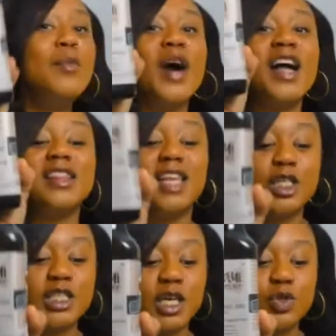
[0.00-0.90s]
But
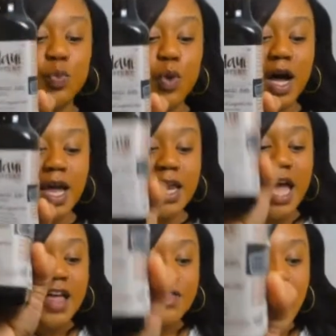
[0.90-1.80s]
this is
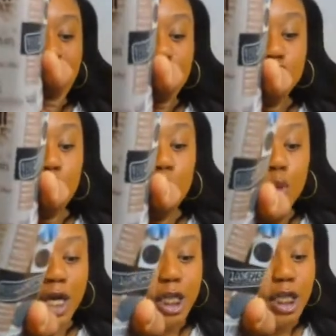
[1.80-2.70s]
one that is
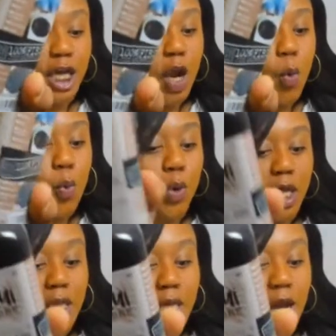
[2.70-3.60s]
really,
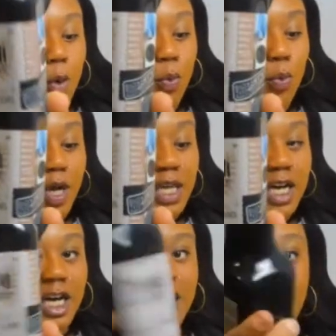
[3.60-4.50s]
really, really
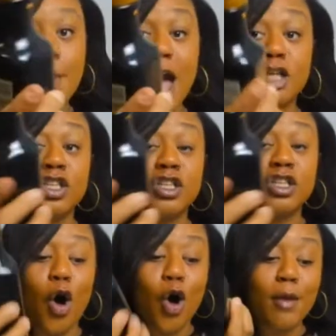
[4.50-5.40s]
good. I'm actually
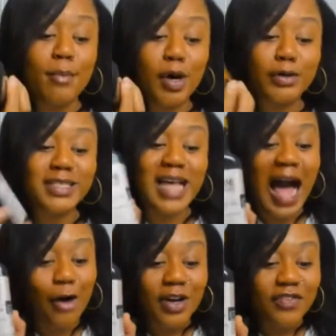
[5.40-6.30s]
almost
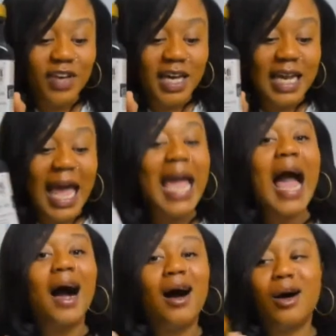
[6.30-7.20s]
out of it.
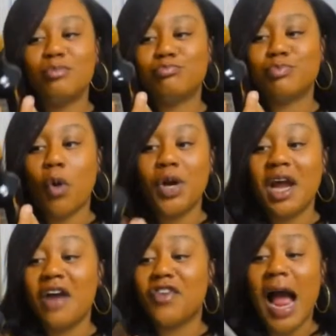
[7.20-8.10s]

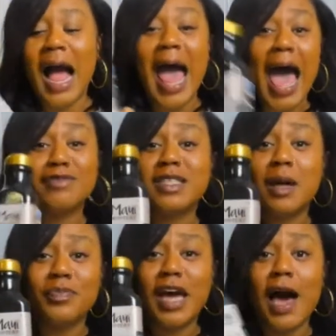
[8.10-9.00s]
Whenever I have
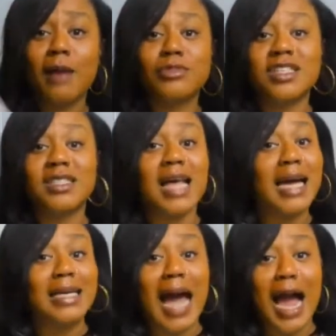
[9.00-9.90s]
something, I'm just
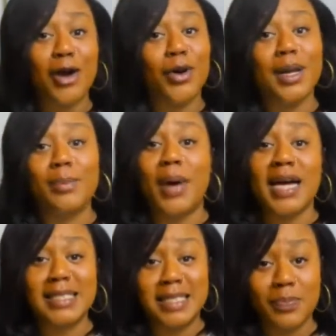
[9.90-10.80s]
like not going and
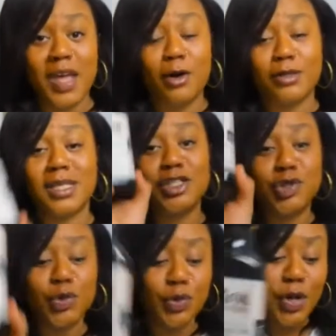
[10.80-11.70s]
buying something else
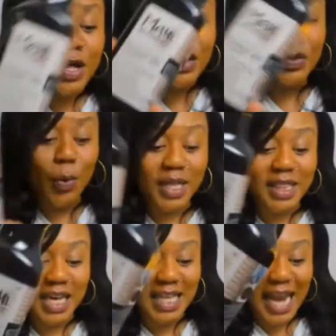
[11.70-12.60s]
until the one
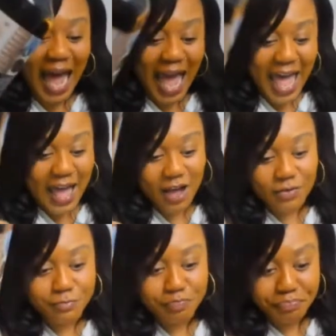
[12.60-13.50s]
thing that I
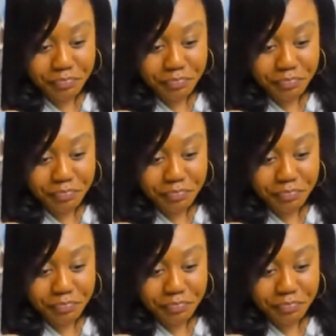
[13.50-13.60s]
have